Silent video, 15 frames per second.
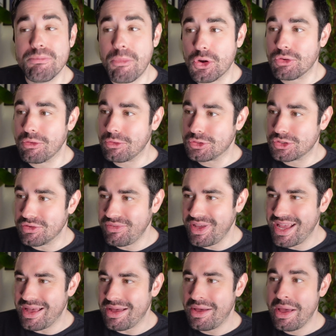moderate, or
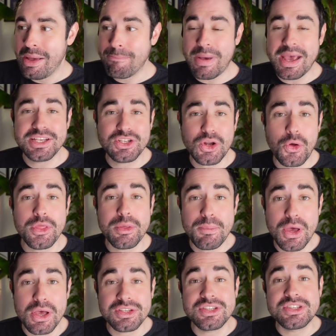severe based on the
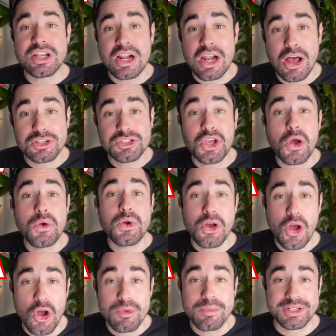person's Glasgow
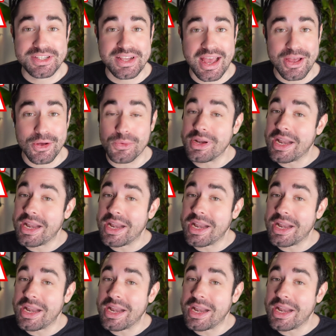coma scale.